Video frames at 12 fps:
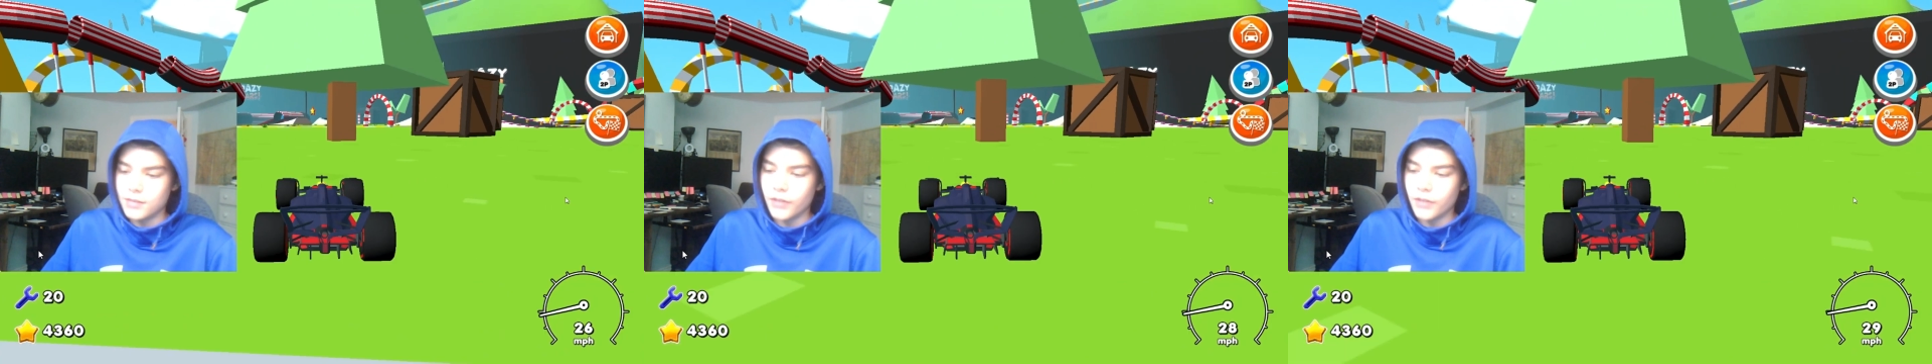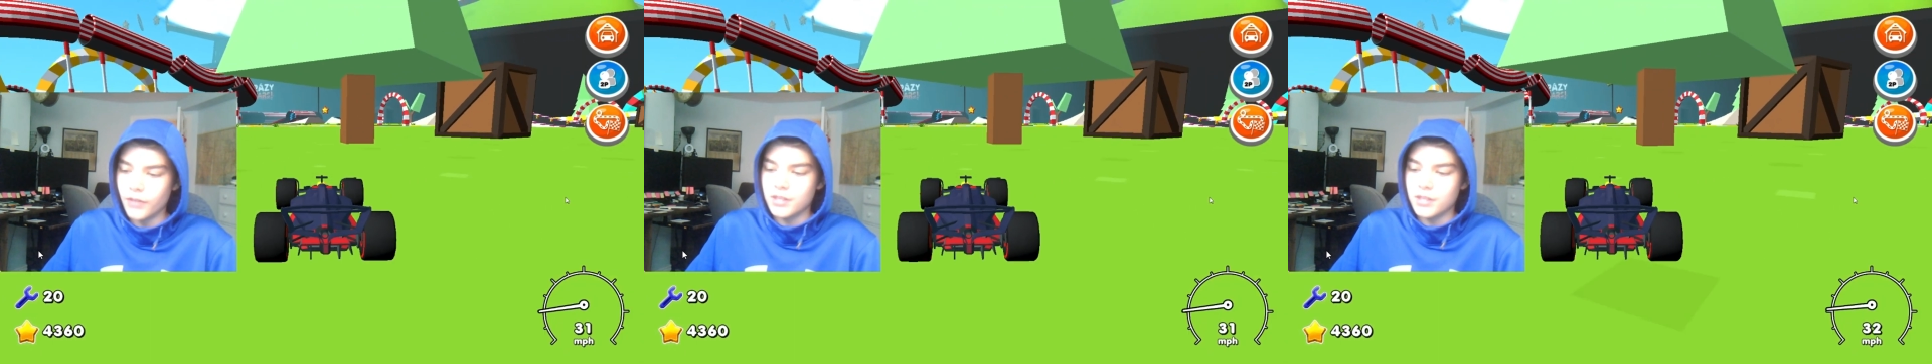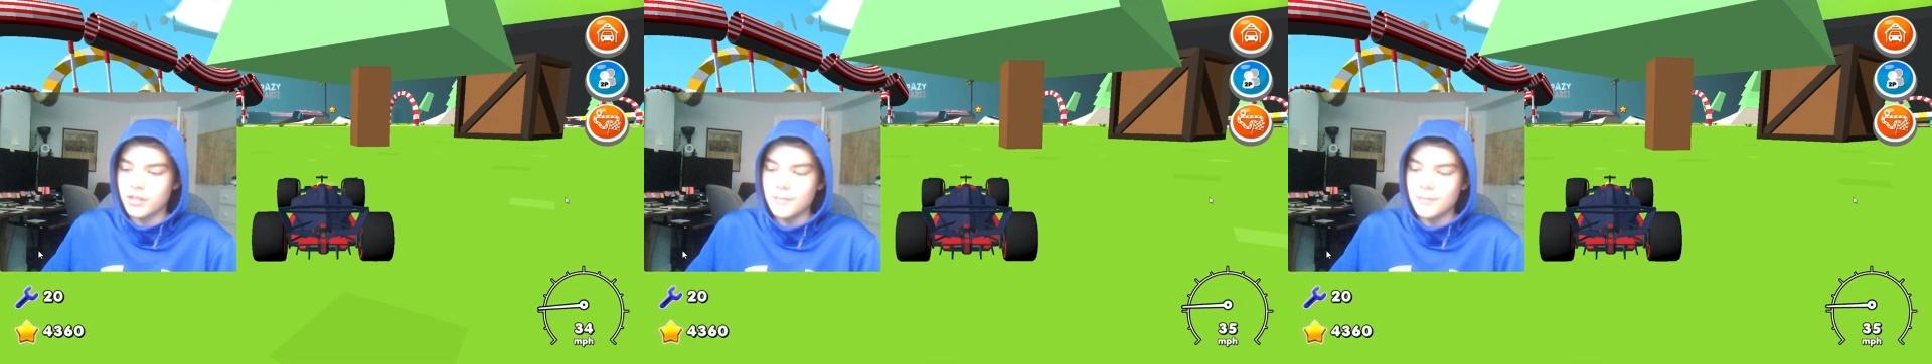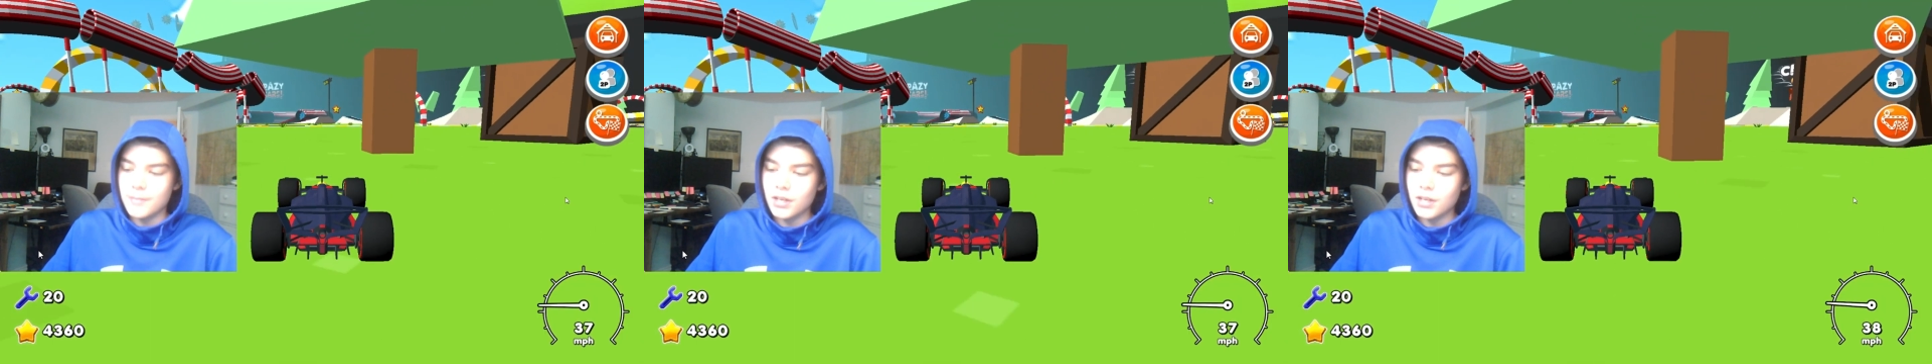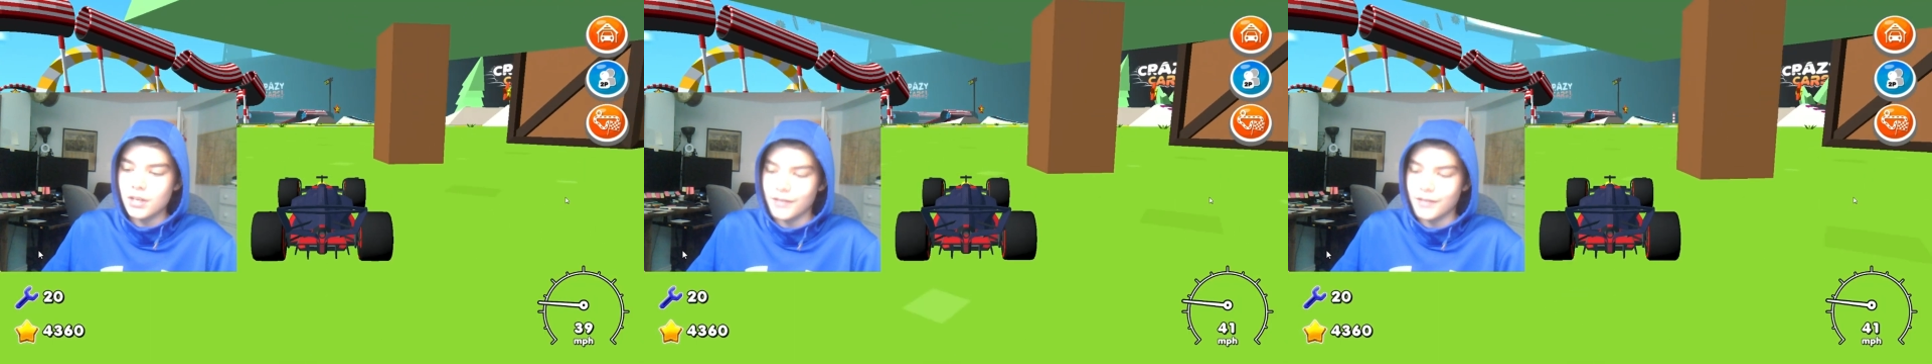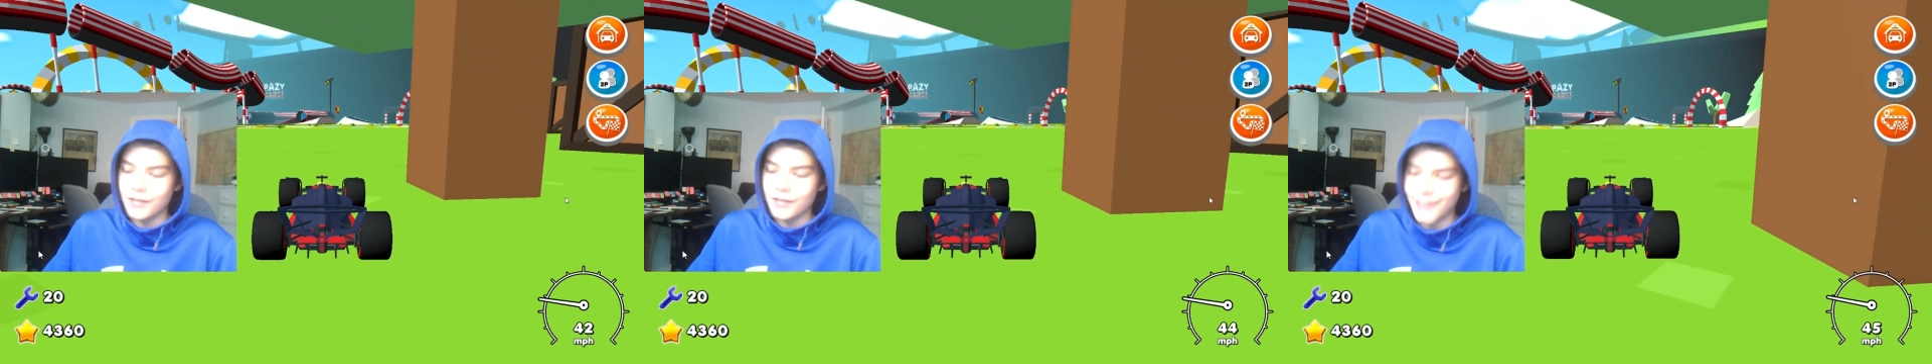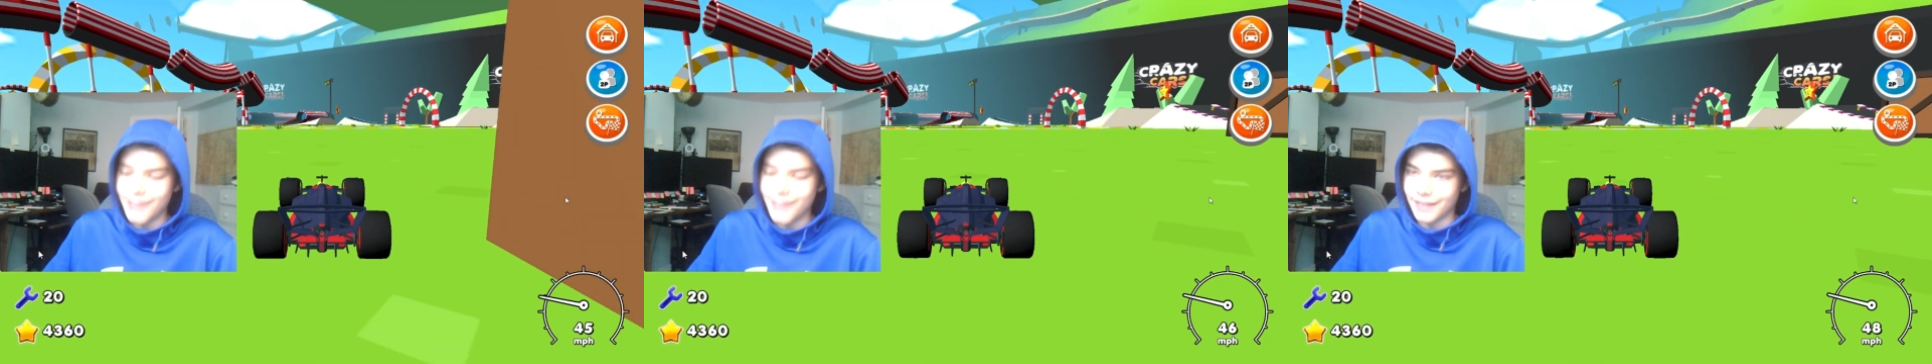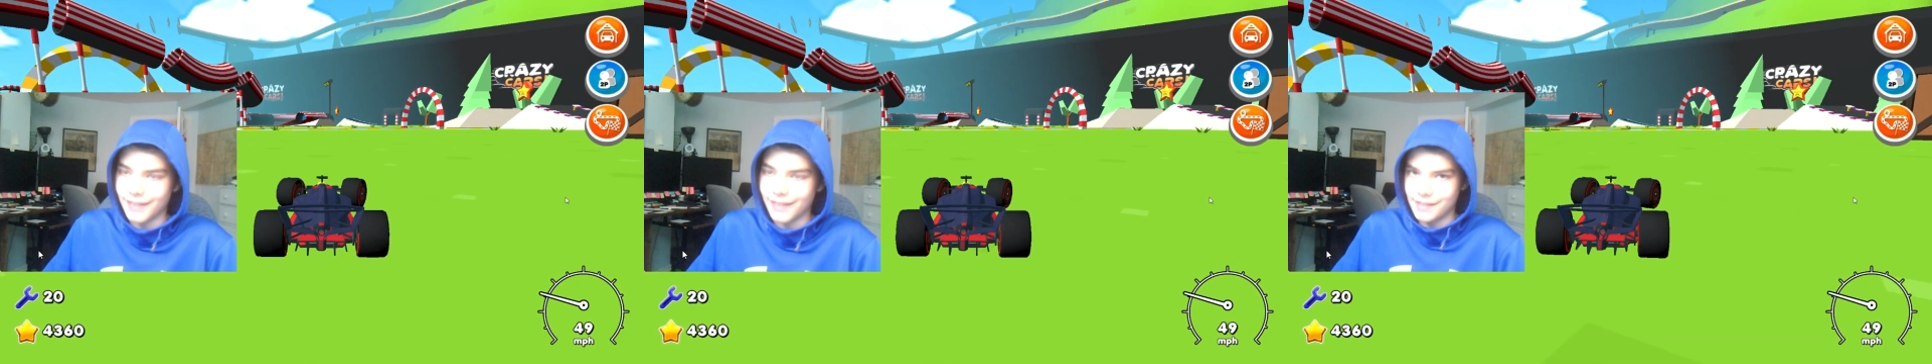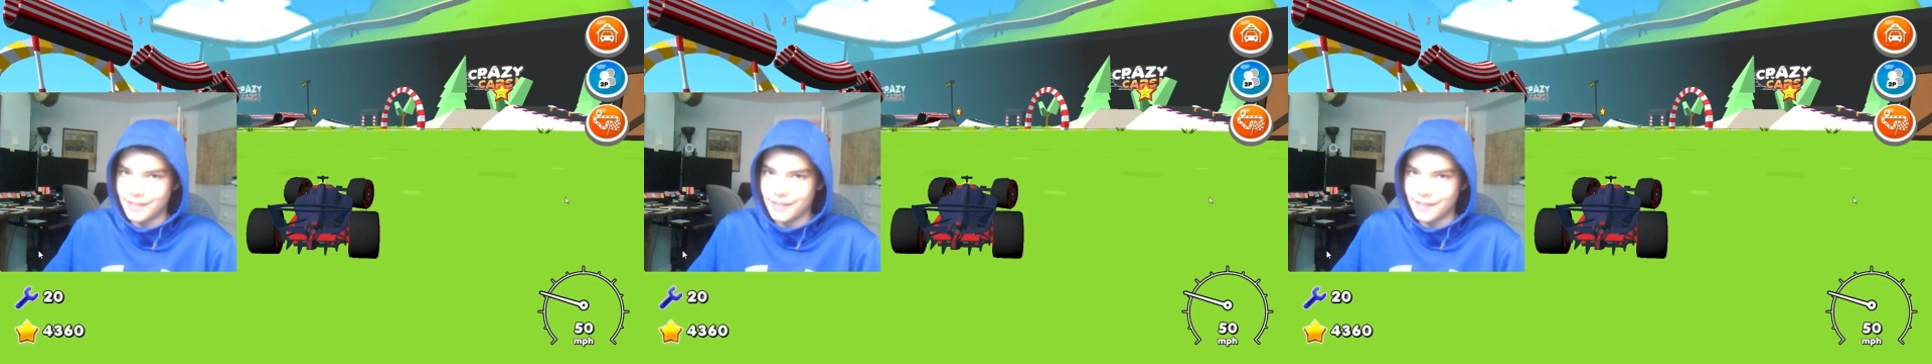the number of seconds